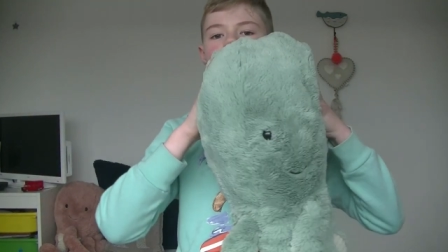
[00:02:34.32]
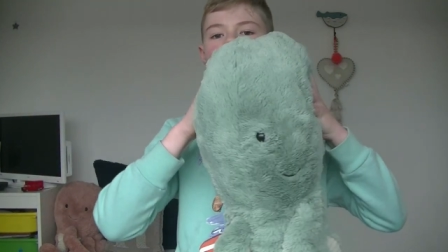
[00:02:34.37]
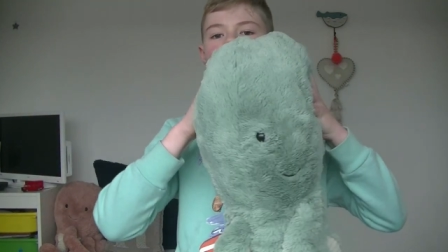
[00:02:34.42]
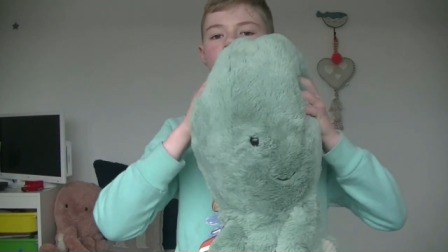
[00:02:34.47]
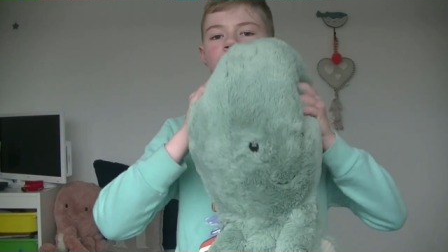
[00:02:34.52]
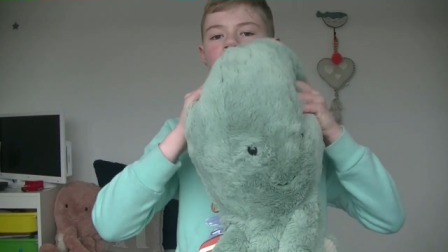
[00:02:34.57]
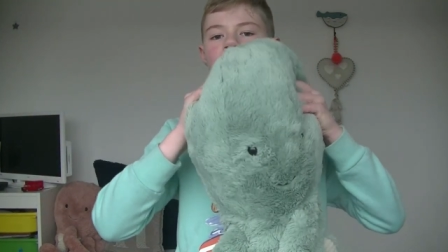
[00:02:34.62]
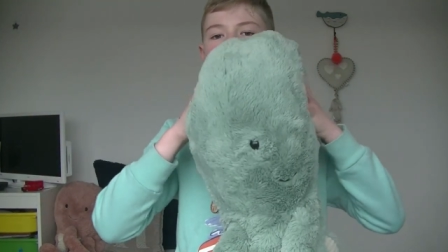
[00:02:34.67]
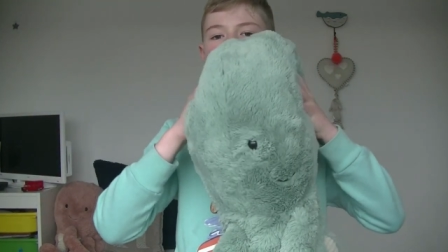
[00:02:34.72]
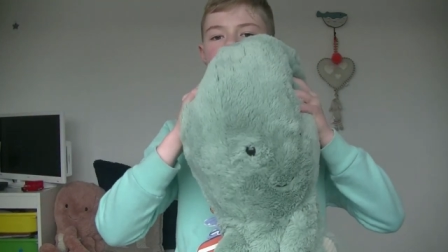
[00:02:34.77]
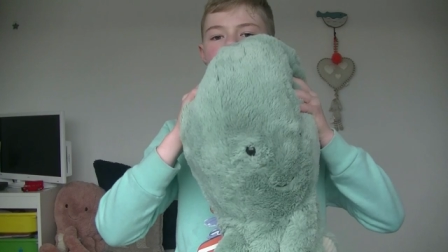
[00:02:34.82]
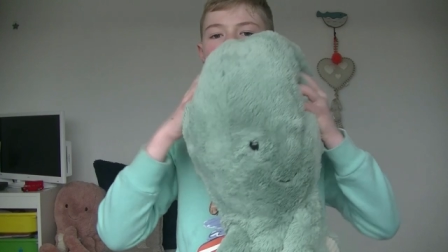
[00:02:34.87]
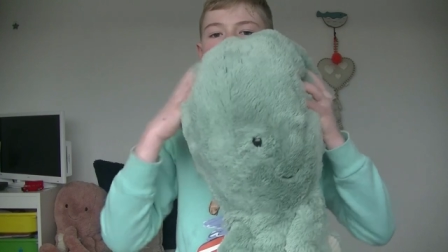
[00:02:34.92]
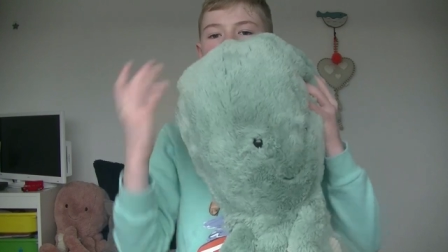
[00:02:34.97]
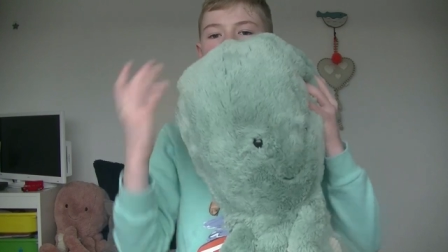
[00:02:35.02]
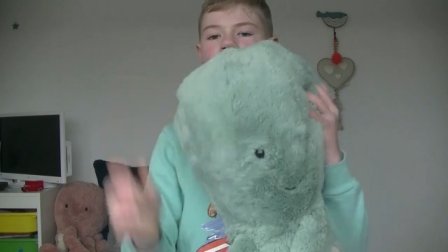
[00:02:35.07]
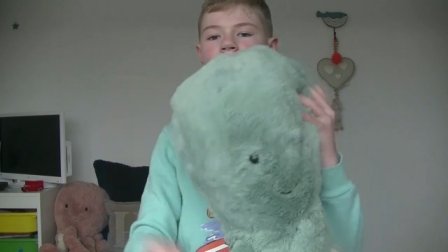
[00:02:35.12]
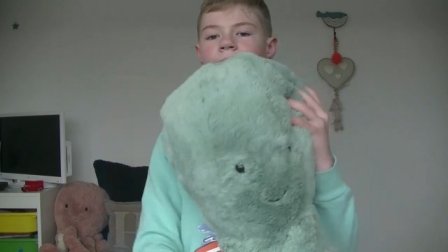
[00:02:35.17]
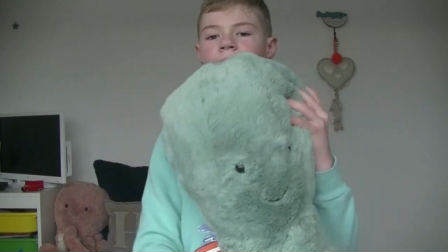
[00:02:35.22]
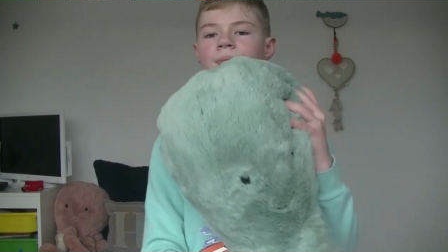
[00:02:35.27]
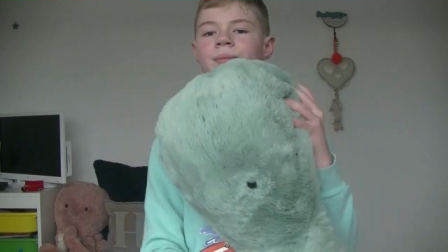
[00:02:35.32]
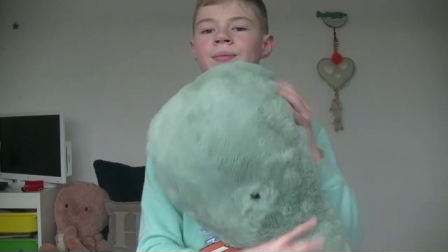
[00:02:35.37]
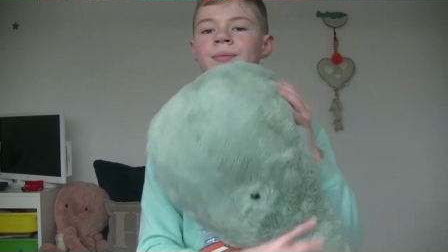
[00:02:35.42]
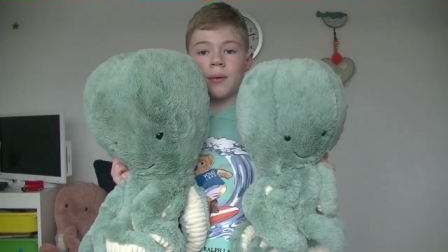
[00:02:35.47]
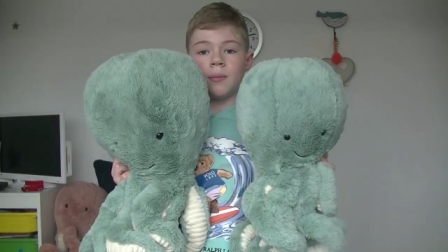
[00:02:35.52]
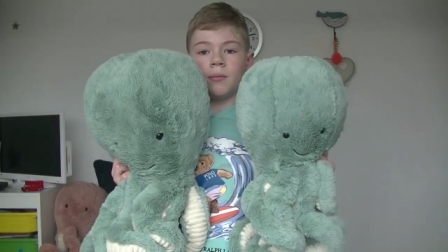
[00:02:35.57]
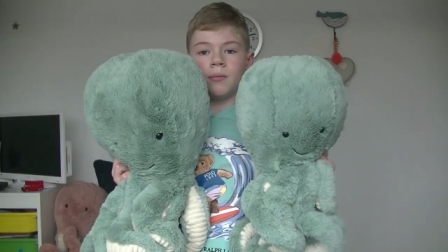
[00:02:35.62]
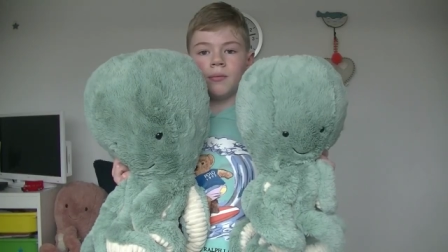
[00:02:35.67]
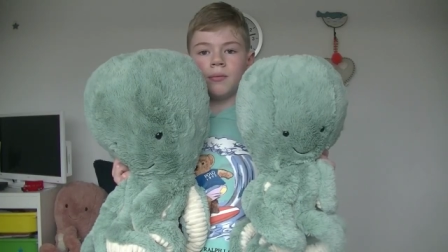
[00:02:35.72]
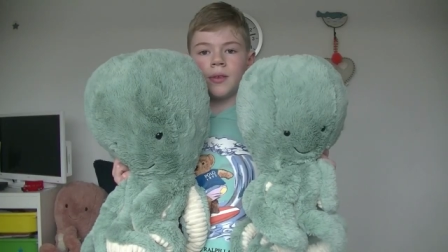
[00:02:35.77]
Squishy head.
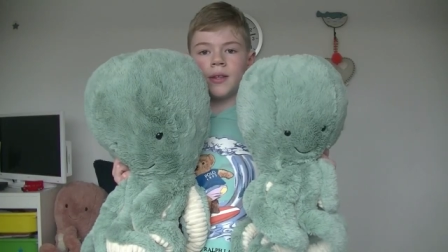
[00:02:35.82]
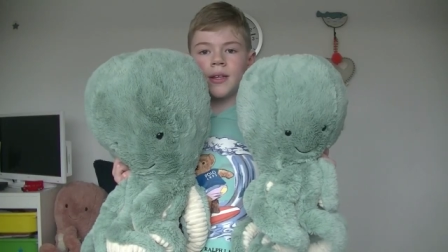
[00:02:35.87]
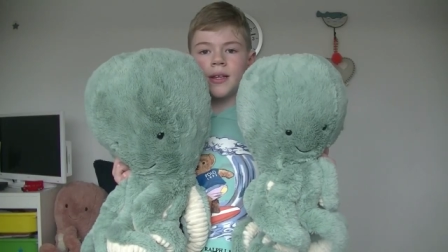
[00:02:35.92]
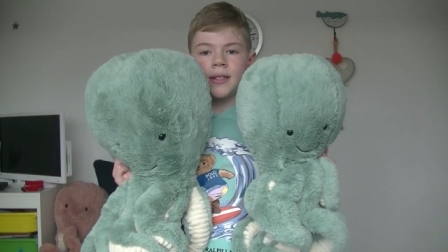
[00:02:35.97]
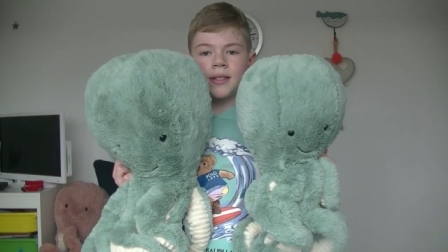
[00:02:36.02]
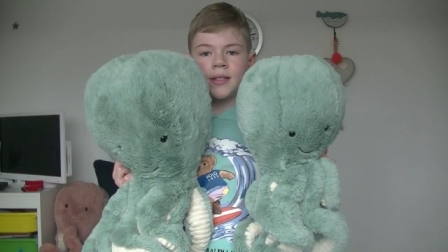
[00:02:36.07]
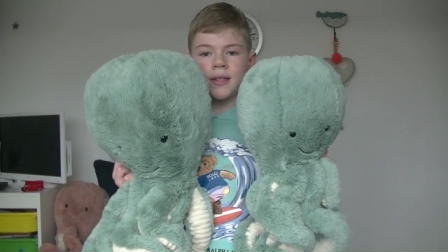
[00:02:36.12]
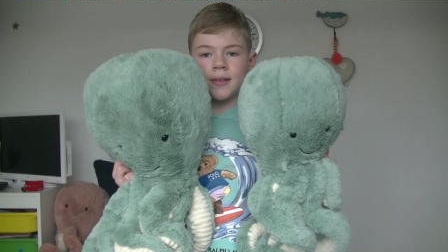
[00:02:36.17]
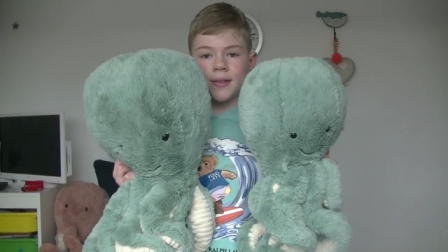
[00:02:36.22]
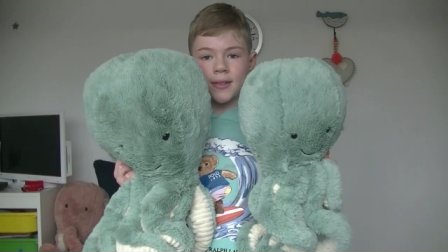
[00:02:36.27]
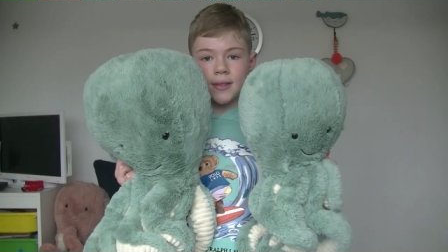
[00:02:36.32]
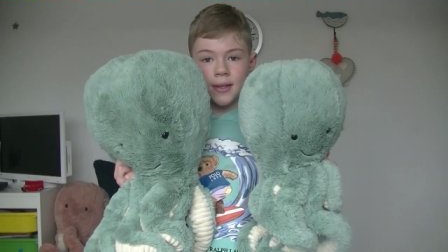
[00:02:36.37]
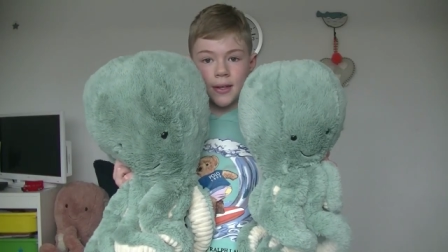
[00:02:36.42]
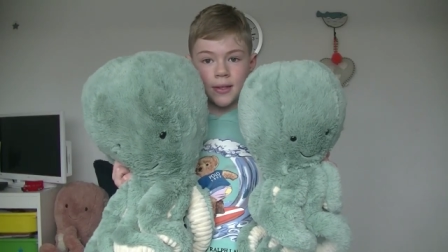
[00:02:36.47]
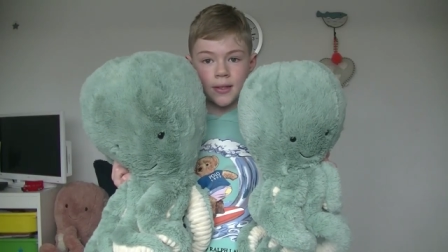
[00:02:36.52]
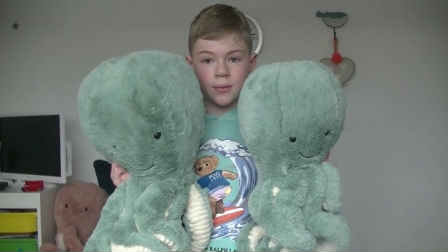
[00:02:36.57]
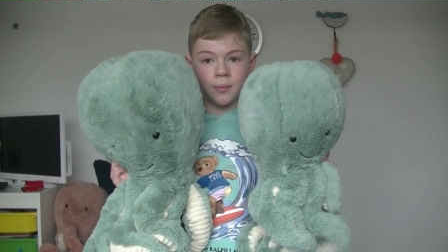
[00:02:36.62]
This is a size